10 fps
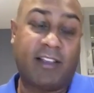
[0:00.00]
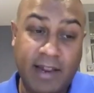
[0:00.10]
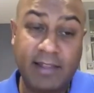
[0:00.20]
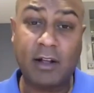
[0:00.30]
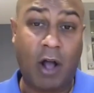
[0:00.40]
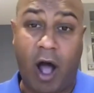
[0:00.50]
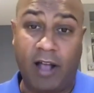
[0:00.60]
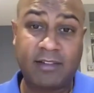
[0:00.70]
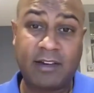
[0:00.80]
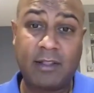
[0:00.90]
It is a
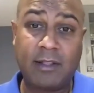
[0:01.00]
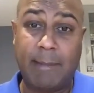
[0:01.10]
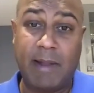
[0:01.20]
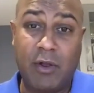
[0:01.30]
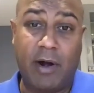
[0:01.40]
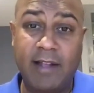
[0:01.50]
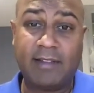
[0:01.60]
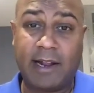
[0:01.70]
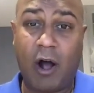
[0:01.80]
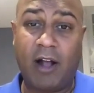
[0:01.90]
cost. I mean, there is
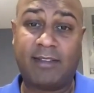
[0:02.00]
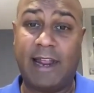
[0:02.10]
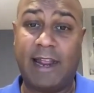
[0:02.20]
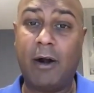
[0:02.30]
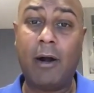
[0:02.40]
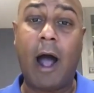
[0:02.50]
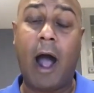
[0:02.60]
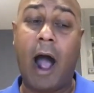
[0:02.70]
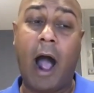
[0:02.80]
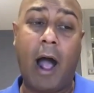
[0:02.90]
a cost there.
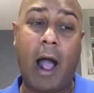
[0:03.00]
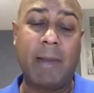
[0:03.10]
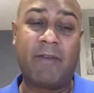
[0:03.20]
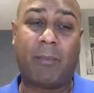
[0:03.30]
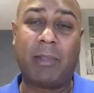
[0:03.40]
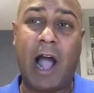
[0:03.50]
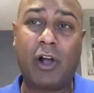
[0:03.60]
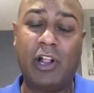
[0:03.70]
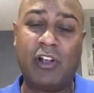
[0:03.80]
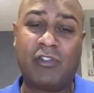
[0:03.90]
I mean, from the
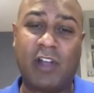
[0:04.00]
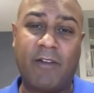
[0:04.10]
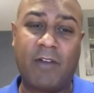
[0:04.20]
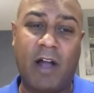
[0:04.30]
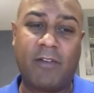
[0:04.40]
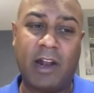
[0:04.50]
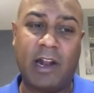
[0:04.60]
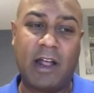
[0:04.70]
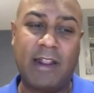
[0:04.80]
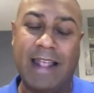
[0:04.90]
calculations I've kind of
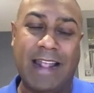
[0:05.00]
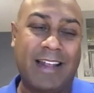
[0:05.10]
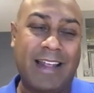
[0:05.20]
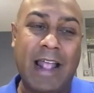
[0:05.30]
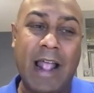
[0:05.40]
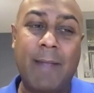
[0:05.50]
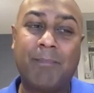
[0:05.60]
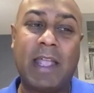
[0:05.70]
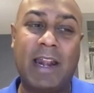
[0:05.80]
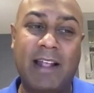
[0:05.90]
done, it
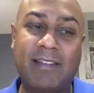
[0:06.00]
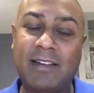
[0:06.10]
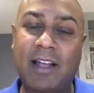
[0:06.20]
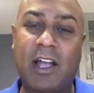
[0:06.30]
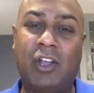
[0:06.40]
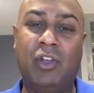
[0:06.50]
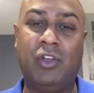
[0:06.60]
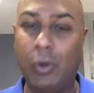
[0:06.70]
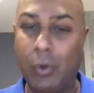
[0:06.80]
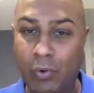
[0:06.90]
isn't a
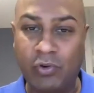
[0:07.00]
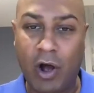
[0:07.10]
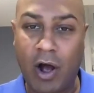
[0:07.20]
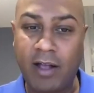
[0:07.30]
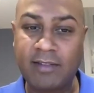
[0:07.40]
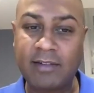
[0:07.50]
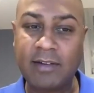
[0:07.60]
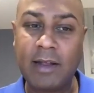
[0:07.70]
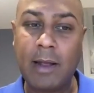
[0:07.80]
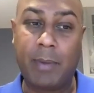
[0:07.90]
huge cost,
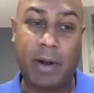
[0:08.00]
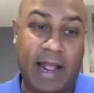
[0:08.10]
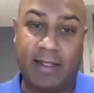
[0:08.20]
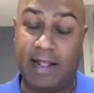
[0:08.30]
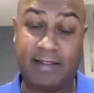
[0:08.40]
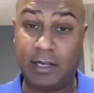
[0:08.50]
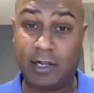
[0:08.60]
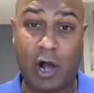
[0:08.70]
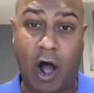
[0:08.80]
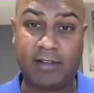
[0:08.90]
but again, it's still a
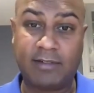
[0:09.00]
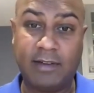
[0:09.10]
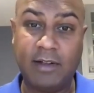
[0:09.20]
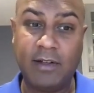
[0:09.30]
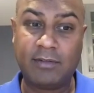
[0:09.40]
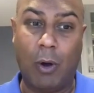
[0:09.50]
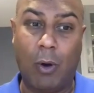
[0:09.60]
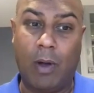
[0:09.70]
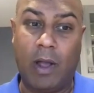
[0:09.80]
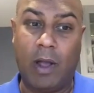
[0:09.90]
cost.
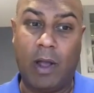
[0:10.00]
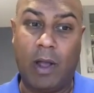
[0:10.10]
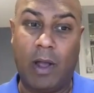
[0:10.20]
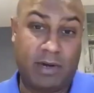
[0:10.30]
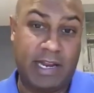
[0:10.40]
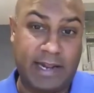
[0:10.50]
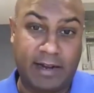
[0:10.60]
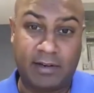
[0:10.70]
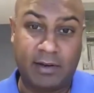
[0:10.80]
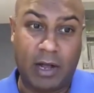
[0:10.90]
So if you don't need it,
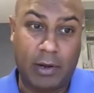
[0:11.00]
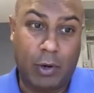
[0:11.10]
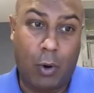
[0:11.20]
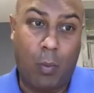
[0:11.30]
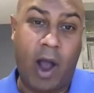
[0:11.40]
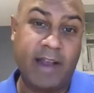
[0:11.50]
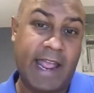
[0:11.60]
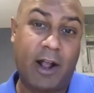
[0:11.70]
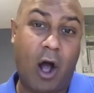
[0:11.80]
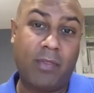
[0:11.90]
why
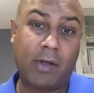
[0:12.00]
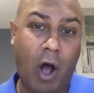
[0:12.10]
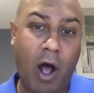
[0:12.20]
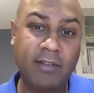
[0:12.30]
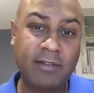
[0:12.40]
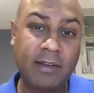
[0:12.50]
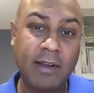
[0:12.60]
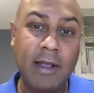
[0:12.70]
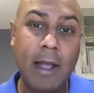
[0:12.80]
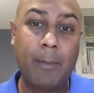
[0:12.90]
take on the cost?
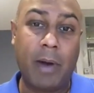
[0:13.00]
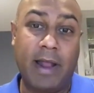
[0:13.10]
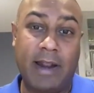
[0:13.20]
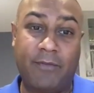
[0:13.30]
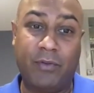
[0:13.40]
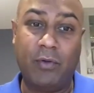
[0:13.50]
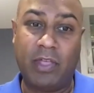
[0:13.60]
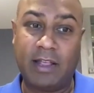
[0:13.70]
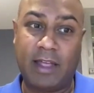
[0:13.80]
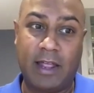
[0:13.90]
But if you
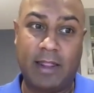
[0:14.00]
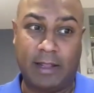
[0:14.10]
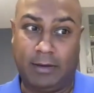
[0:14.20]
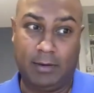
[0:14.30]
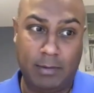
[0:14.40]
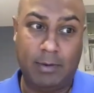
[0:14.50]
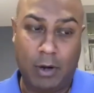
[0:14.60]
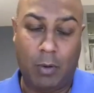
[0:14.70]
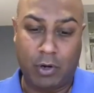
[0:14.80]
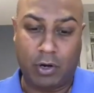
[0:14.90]
think that, like,
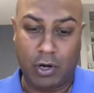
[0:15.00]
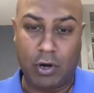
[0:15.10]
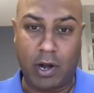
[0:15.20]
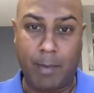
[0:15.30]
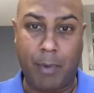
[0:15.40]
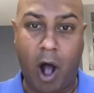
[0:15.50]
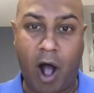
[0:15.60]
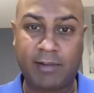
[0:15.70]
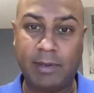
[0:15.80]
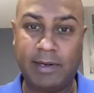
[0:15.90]
you're going to
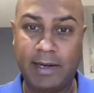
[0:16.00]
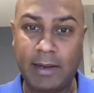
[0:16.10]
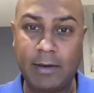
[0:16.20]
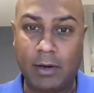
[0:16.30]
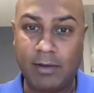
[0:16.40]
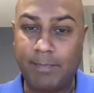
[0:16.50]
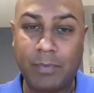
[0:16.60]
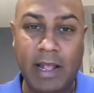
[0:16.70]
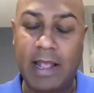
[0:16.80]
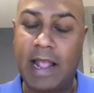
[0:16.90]
possibly need it,
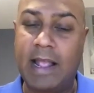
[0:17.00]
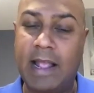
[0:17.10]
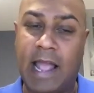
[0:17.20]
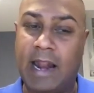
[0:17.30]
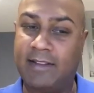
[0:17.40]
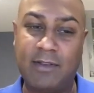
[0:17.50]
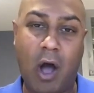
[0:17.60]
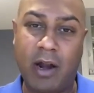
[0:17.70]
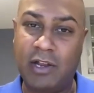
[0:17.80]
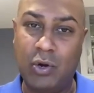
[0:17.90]
again, it's
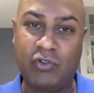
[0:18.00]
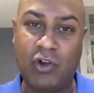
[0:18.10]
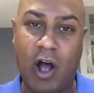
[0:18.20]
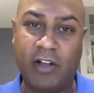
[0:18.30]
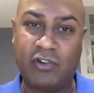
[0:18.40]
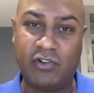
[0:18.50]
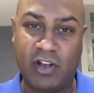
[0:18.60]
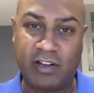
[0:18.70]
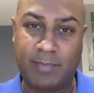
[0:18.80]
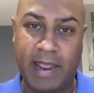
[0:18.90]
not a huge cost. You're
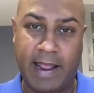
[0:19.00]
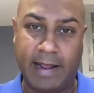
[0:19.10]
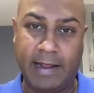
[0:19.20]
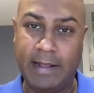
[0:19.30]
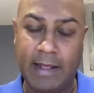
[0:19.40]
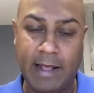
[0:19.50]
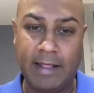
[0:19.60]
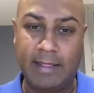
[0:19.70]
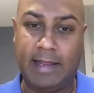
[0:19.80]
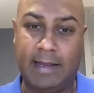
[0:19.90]
just paying
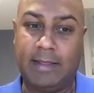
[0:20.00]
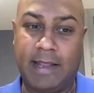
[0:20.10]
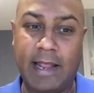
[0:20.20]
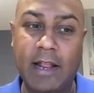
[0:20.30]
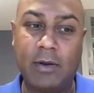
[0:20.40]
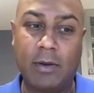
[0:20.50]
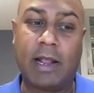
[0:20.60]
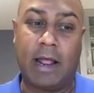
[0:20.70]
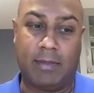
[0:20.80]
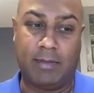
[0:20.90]
the
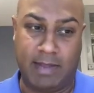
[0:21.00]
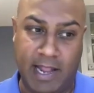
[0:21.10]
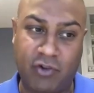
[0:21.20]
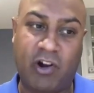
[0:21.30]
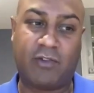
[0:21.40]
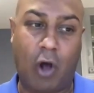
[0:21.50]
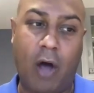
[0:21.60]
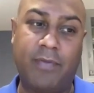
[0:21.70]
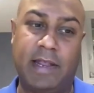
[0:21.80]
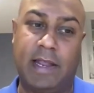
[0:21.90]
interest
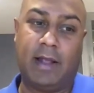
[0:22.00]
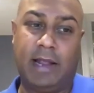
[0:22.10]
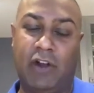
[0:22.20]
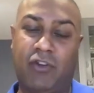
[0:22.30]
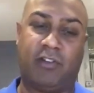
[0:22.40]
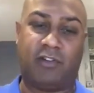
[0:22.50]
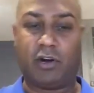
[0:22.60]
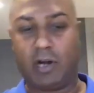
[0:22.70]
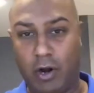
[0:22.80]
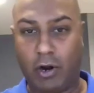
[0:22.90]
on the interest you're
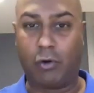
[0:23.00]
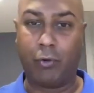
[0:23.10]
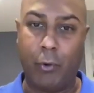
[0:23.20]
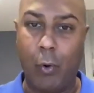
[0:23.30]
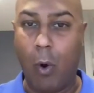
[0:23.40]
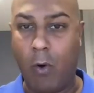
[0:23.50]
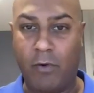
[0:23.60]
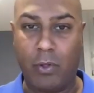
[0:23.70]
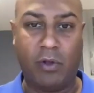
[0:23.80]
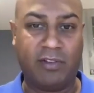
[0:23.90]
going to accrue over
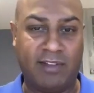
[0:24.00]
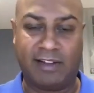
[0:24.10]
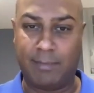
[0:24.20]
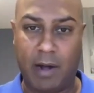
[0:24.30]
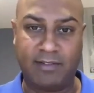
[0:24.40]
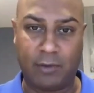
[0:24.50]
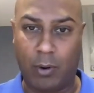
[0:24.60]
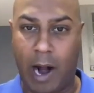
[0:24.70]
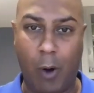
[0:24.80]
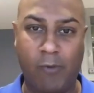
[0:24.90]
those 6 months or
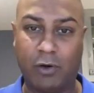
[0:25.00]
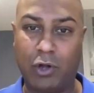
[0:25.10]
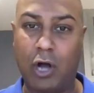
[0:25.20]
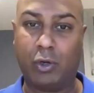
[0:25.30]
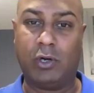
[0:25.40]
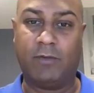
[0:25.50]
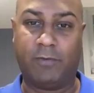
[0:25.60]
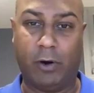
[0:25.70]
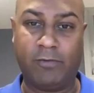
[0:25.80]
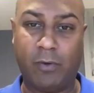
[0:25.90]
however long you
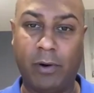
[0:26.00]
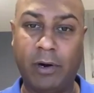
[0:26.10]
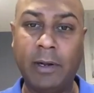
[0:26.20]
defer for.